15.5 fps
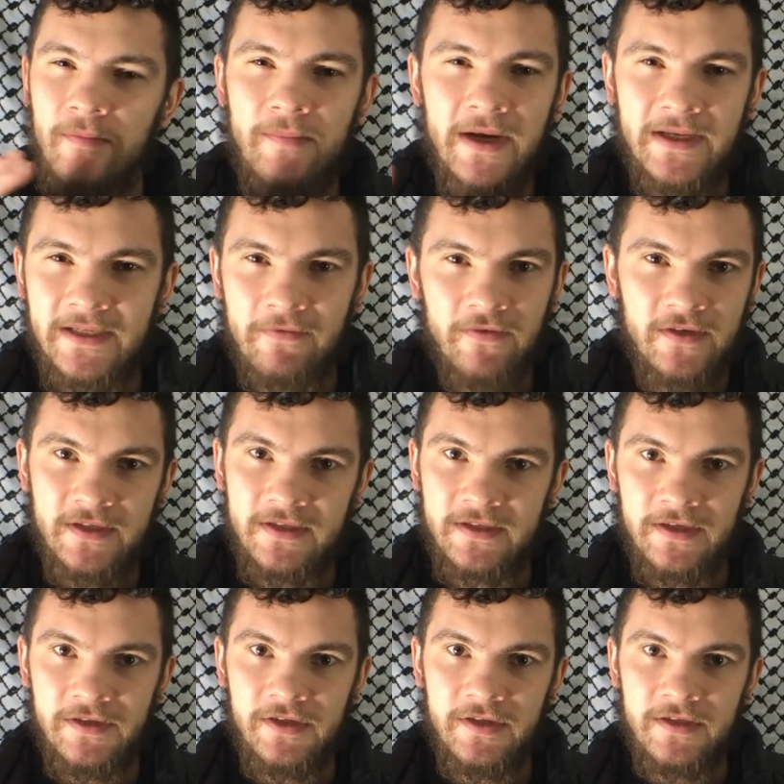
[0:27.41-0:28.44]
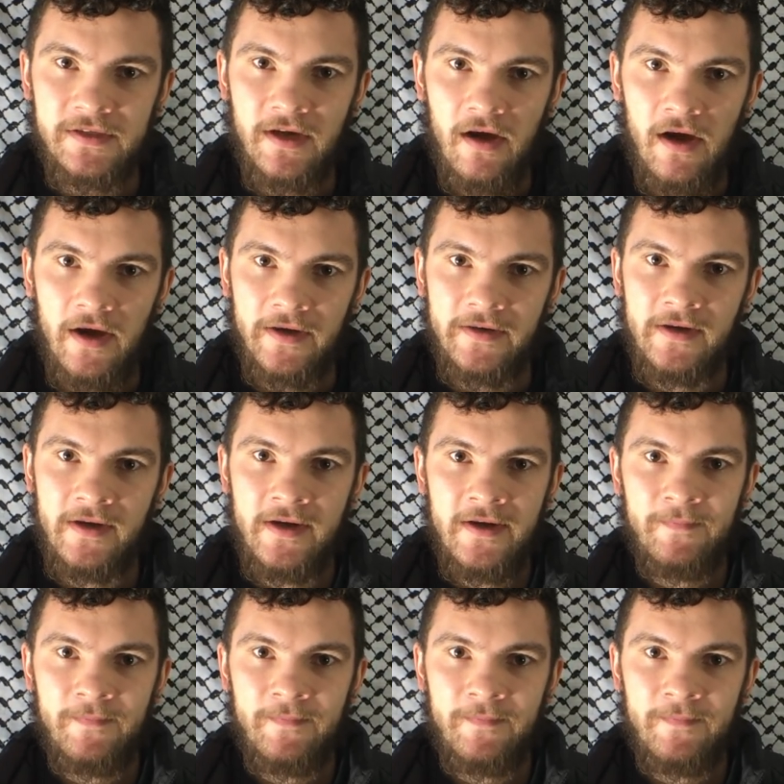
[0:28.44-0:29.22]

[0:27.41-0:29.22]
make different decisions on,